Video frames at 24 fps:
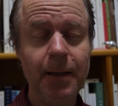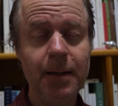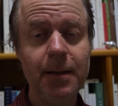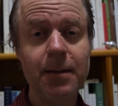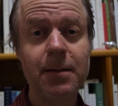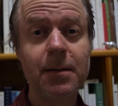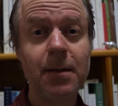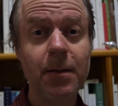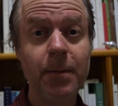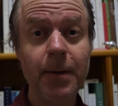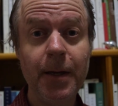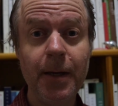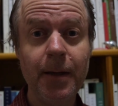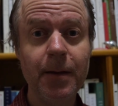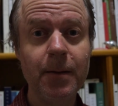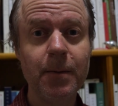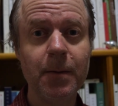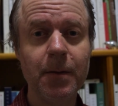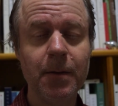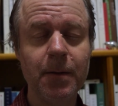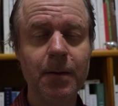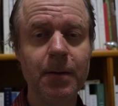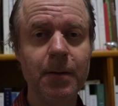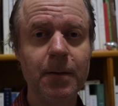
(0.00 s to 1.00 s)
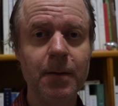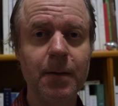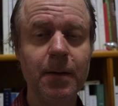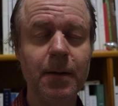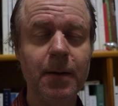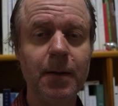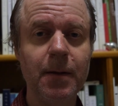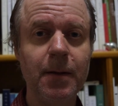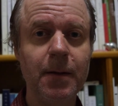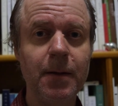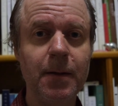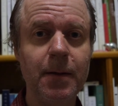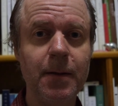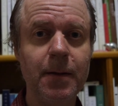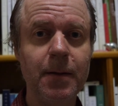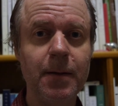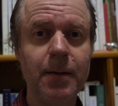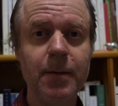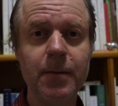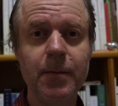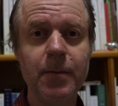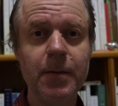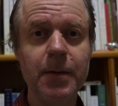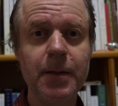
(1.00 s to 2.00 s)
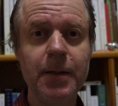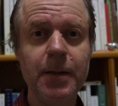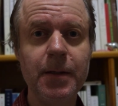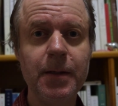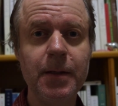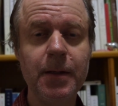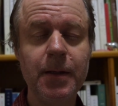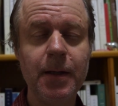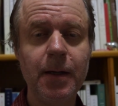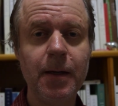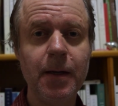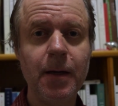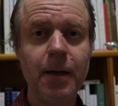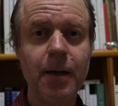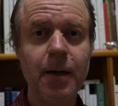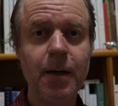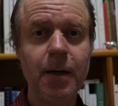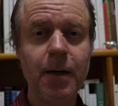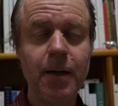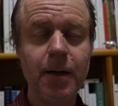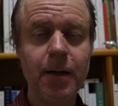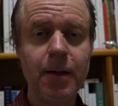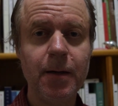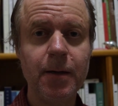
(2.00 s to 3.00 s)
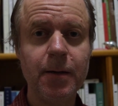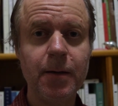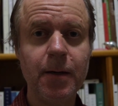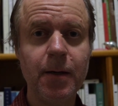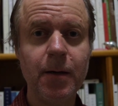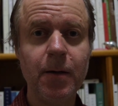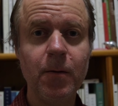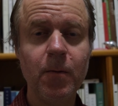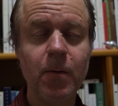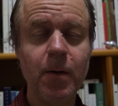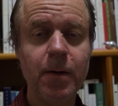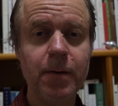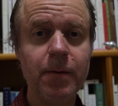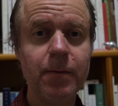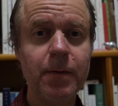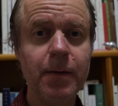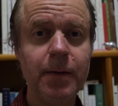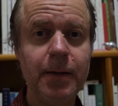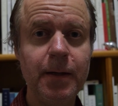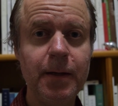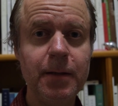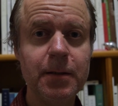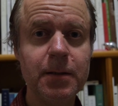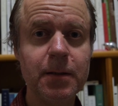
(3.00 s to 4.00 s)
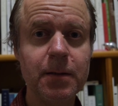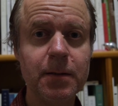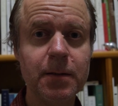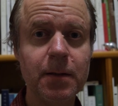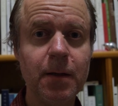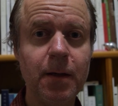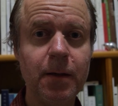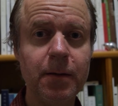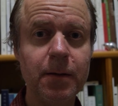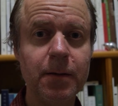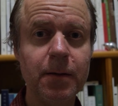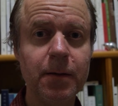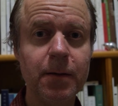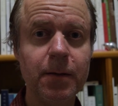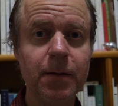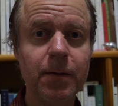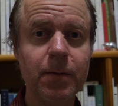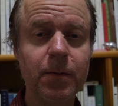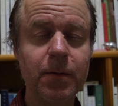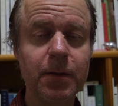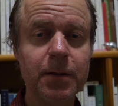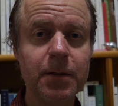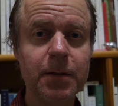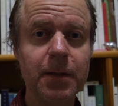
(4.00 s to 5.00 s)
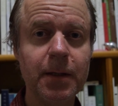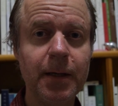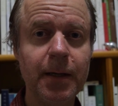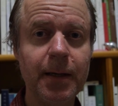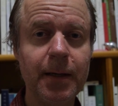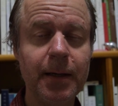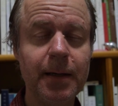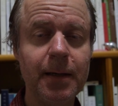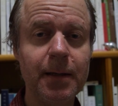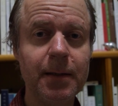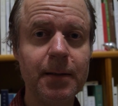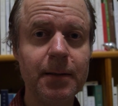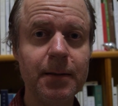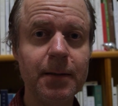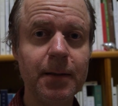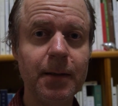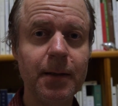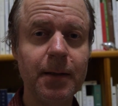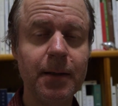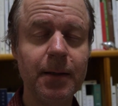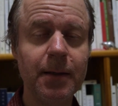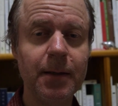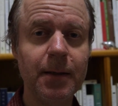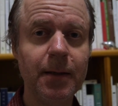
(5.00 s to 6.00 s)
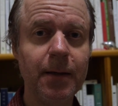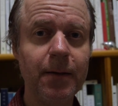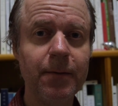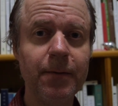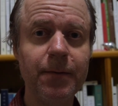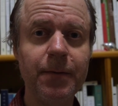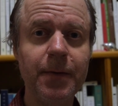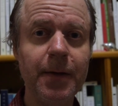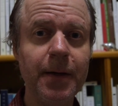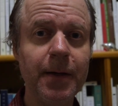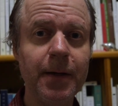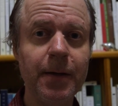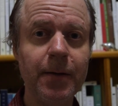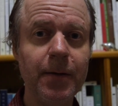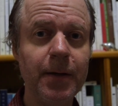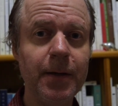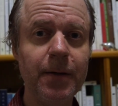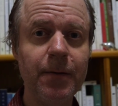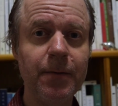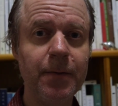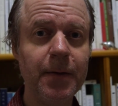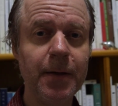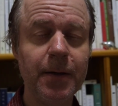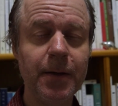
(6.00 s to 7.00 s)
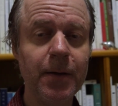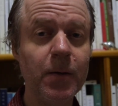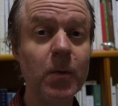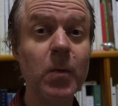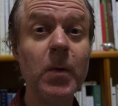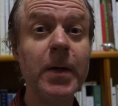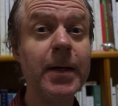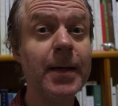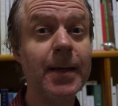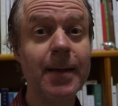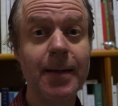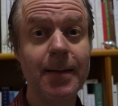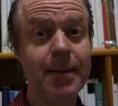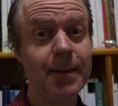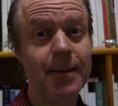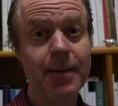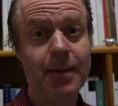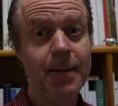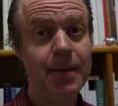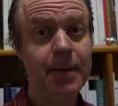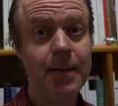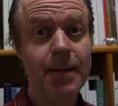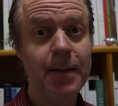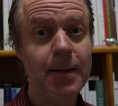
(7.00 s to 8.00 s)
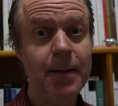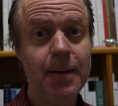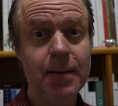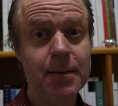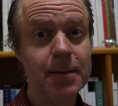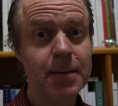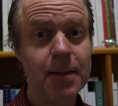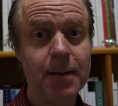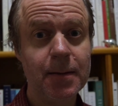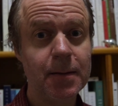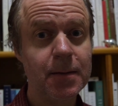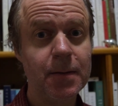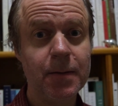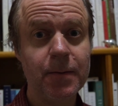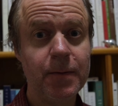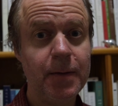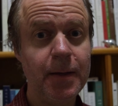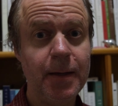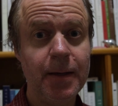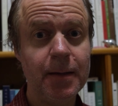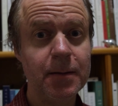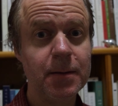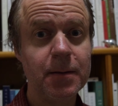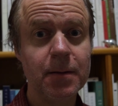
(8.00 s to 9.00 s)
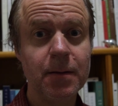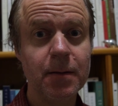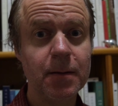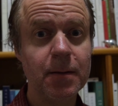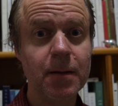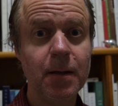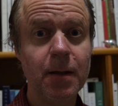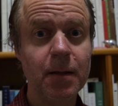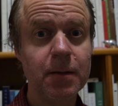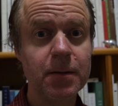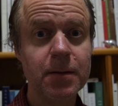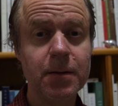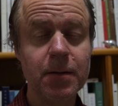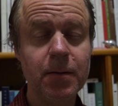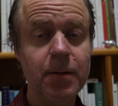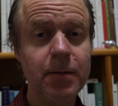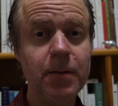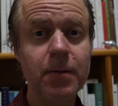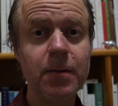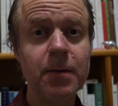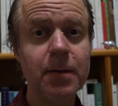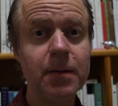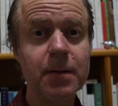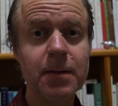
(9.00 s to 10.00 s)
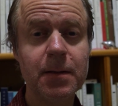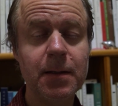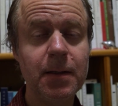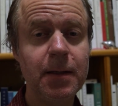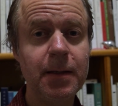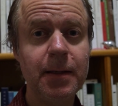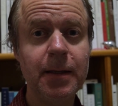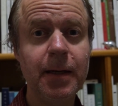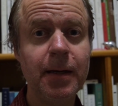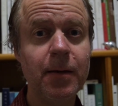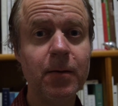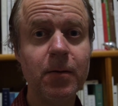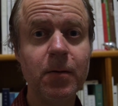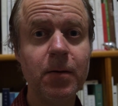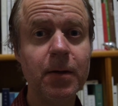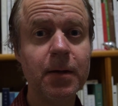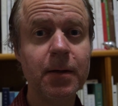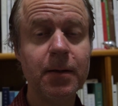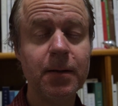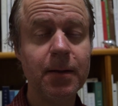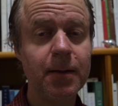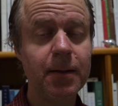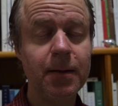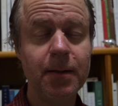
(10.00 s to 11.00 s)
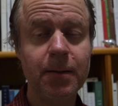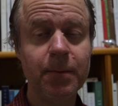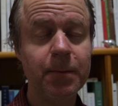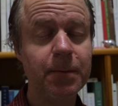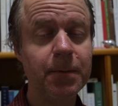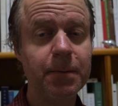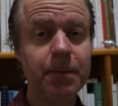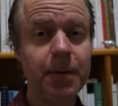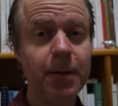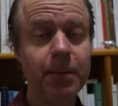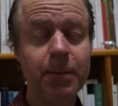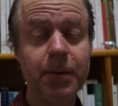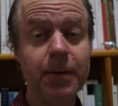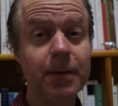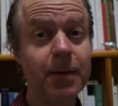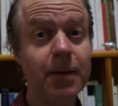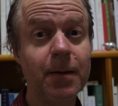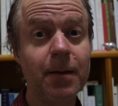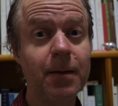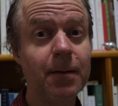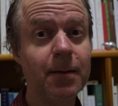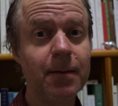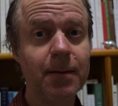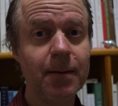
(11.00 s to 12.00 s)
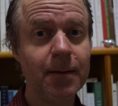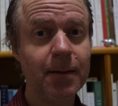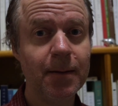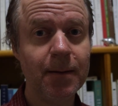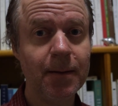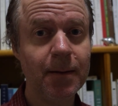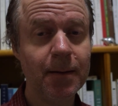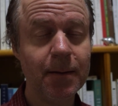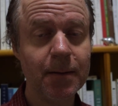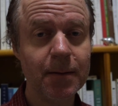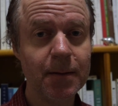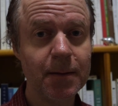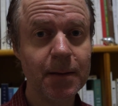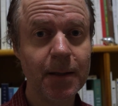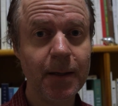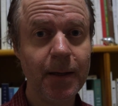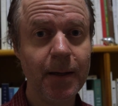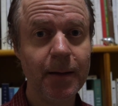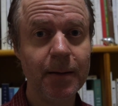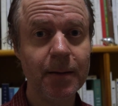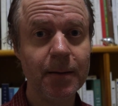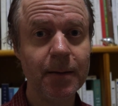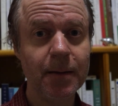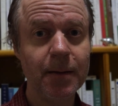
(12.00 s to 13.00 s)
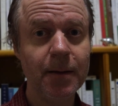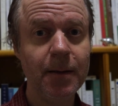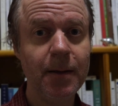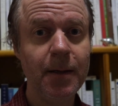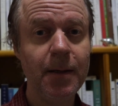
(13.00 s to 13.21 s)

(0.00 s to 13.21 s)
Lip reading: debatable. We are one of the nations on Earth which has a very, very weak sense of national culture, and you can see how quickly, and particularly in English Canada,